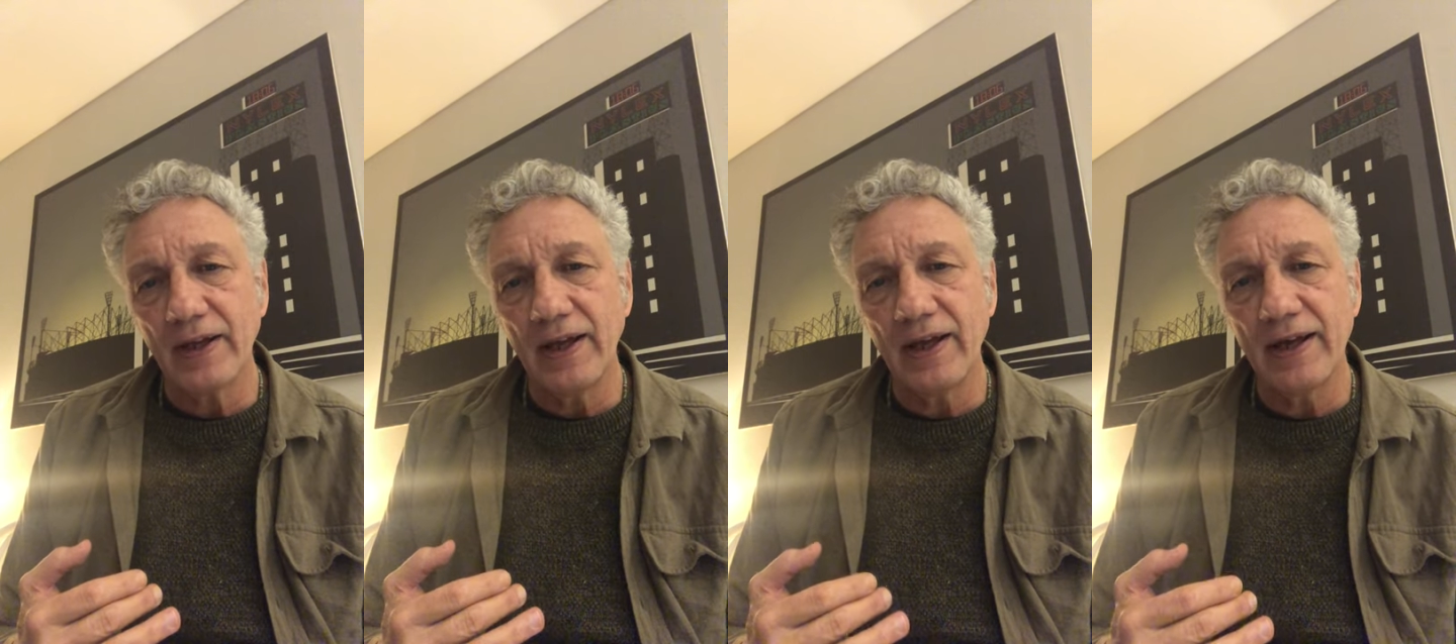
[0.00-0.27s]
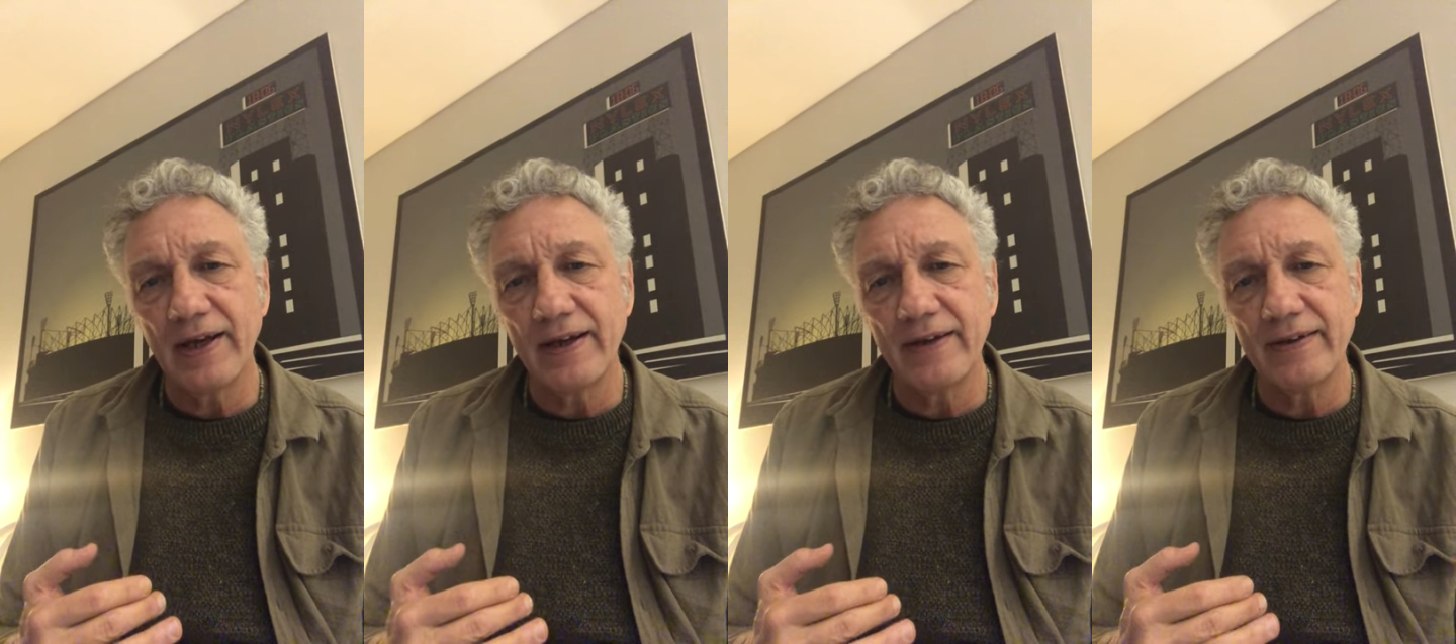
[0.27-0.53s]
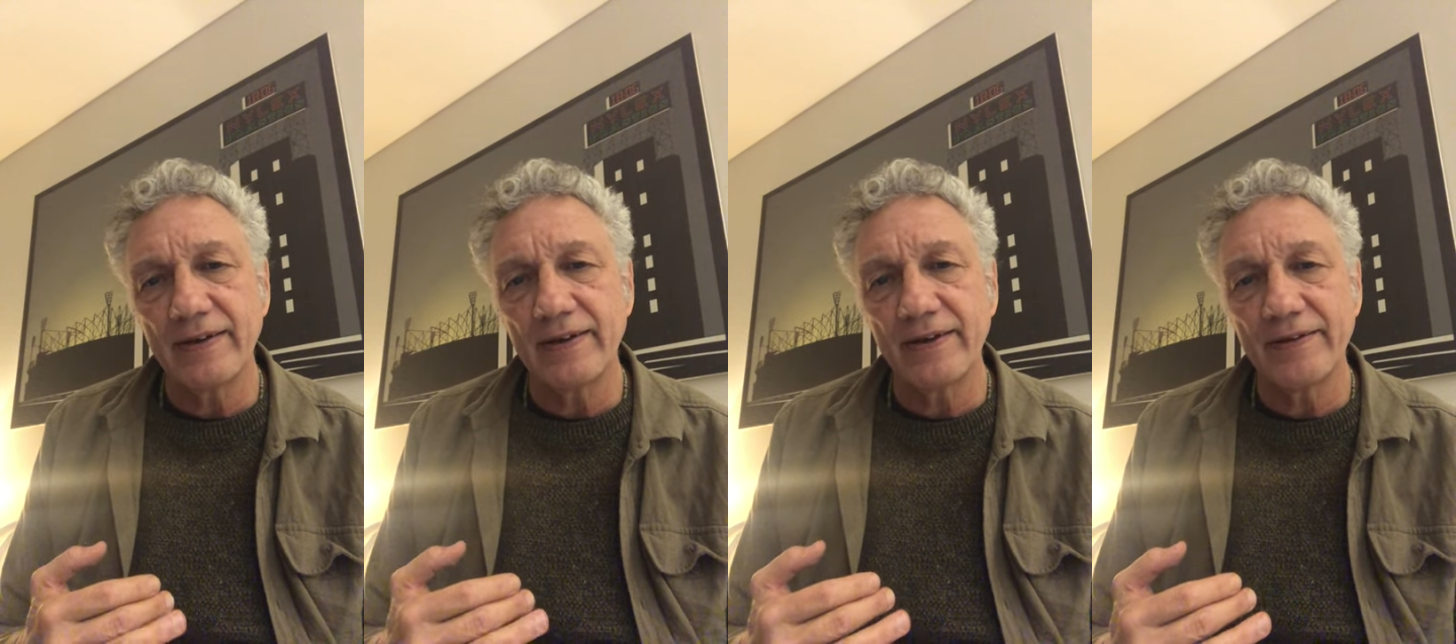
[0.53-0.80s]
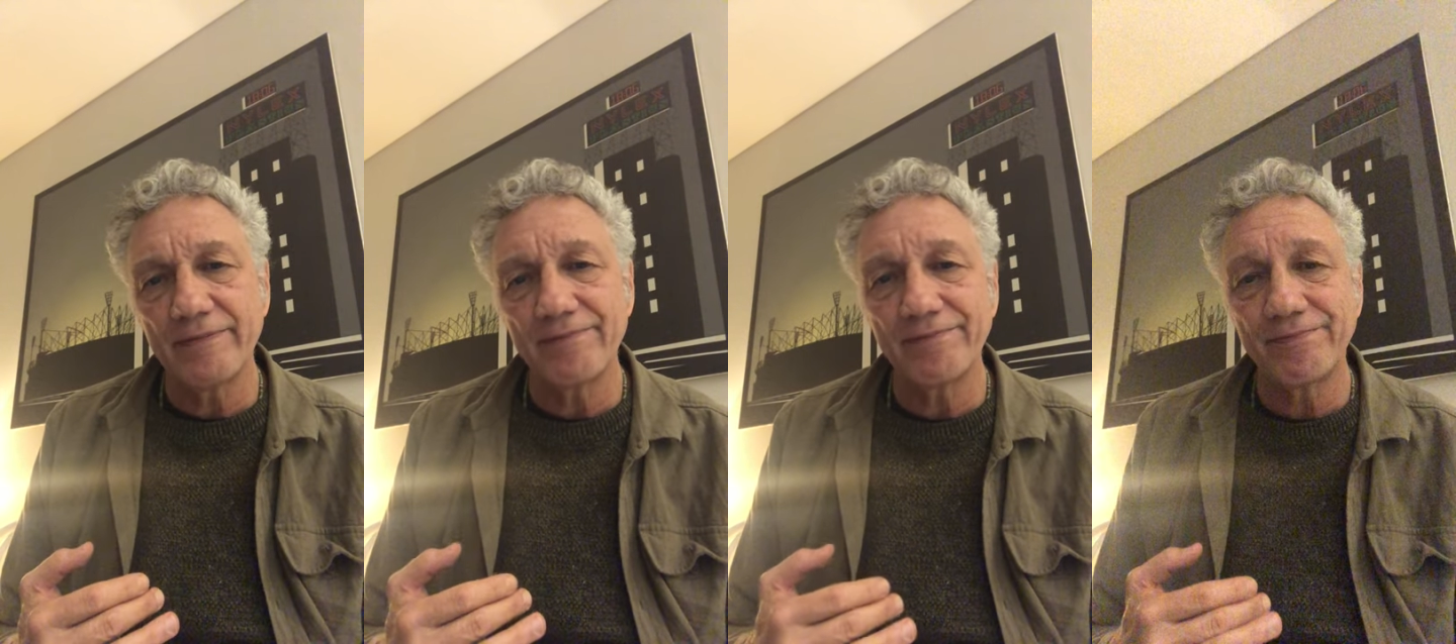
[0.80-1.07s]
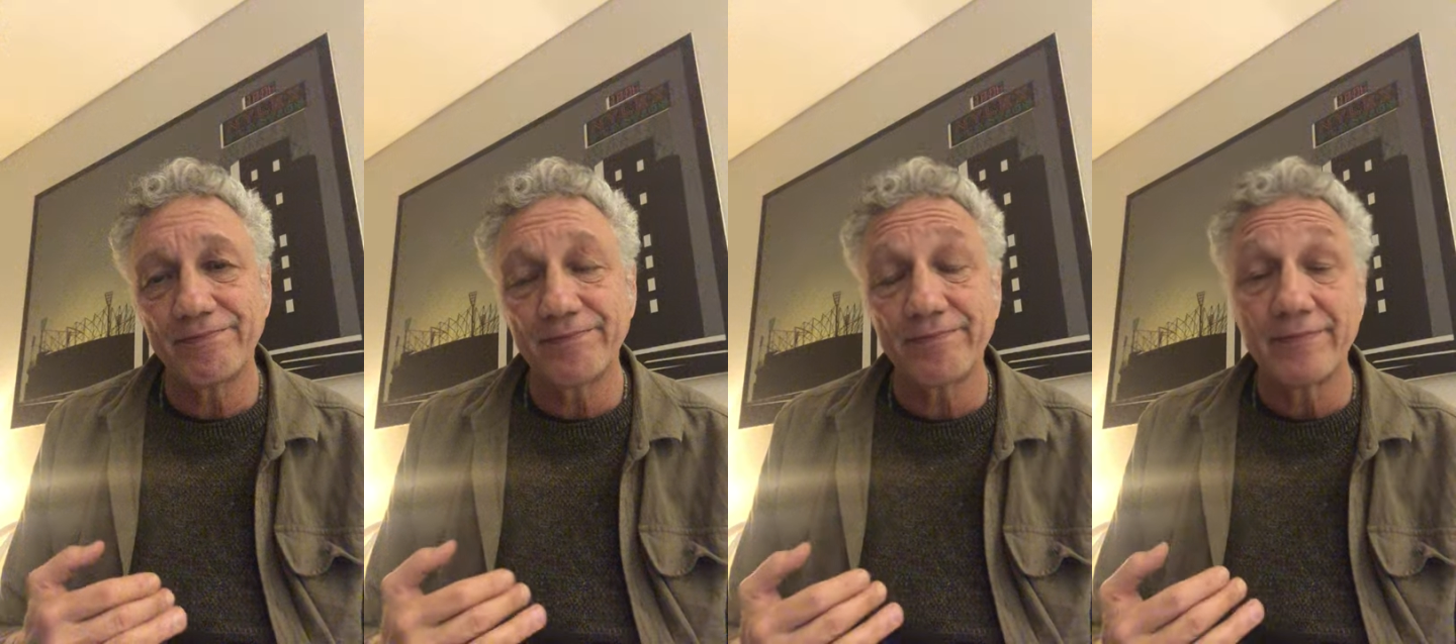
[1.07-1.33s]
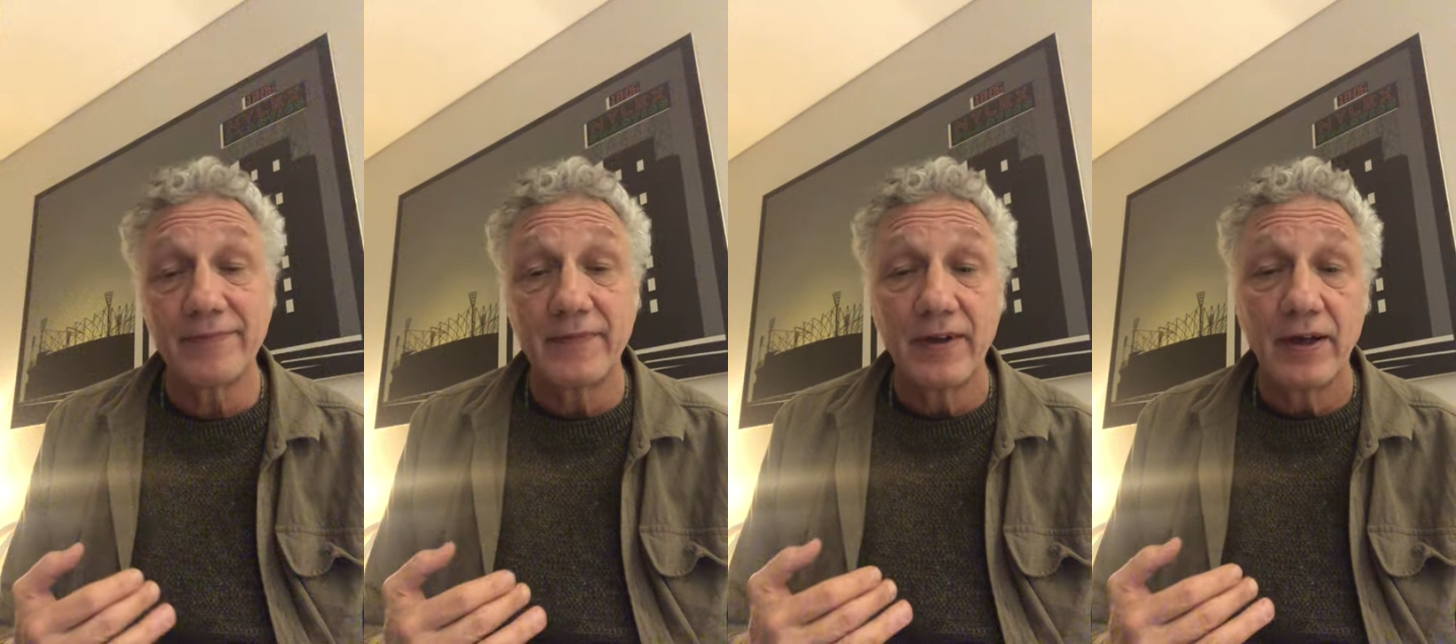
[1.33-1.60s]
And uh,
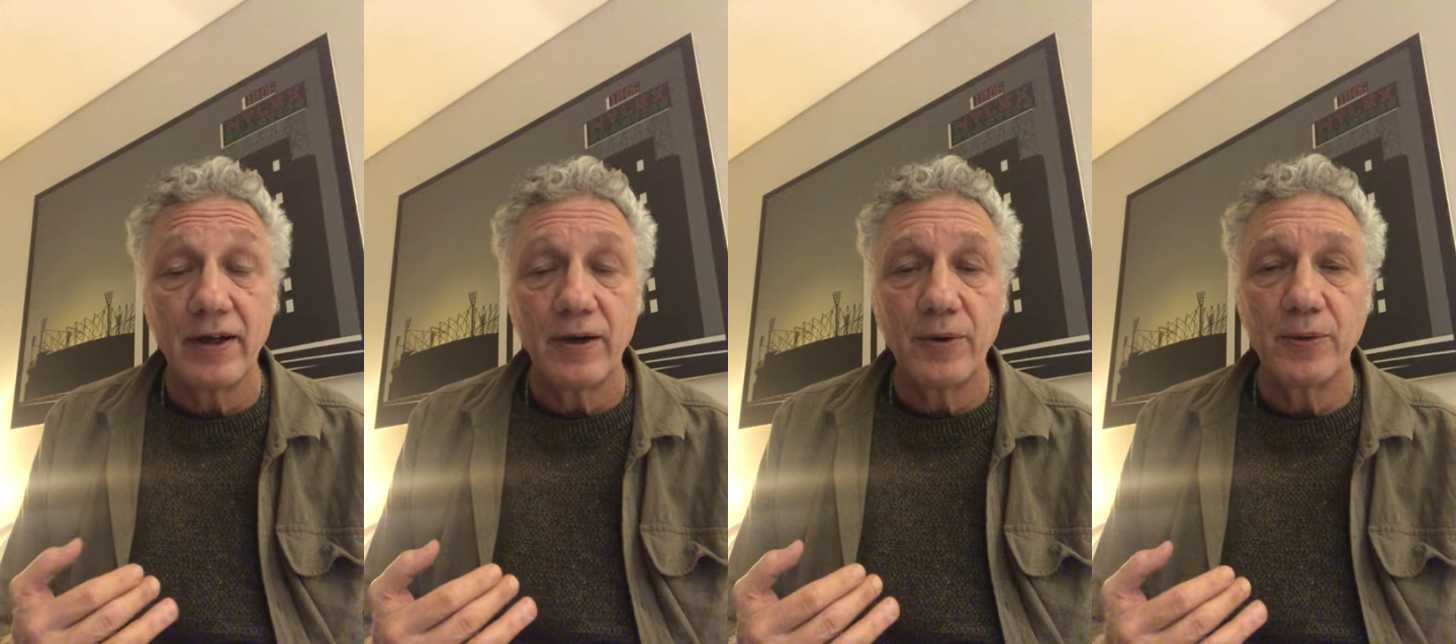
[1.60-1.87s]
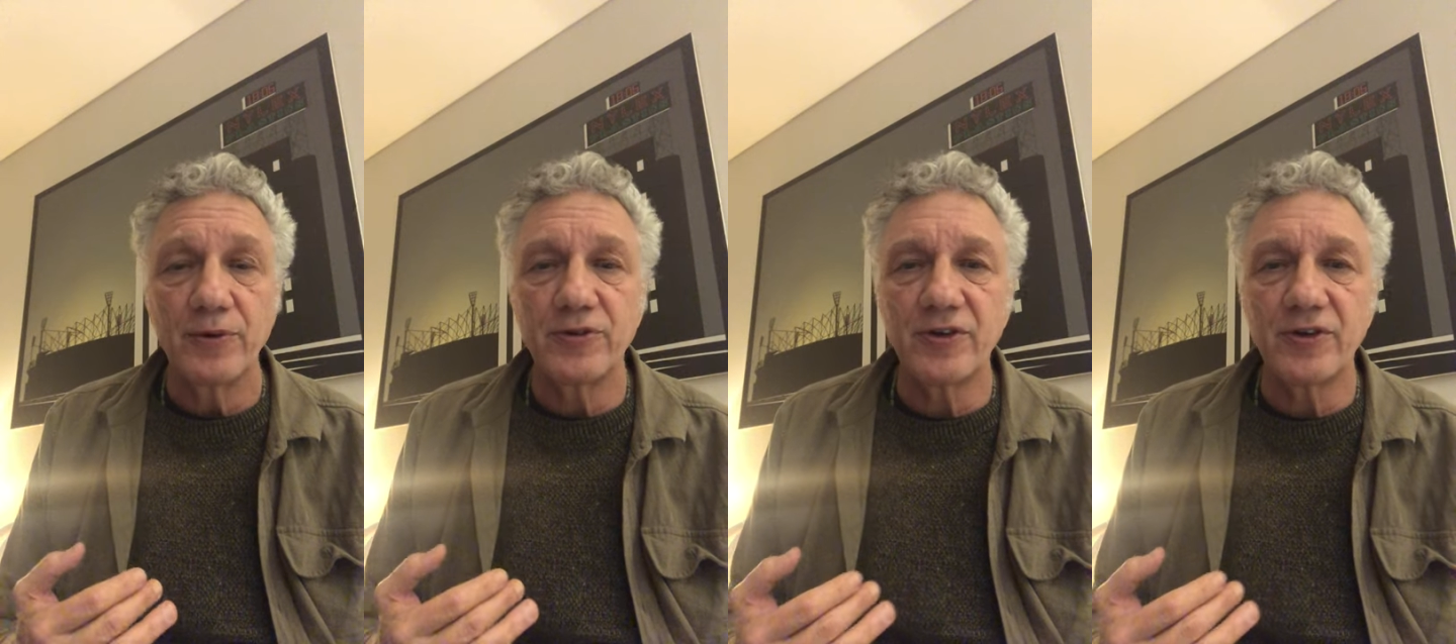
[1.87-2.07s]
we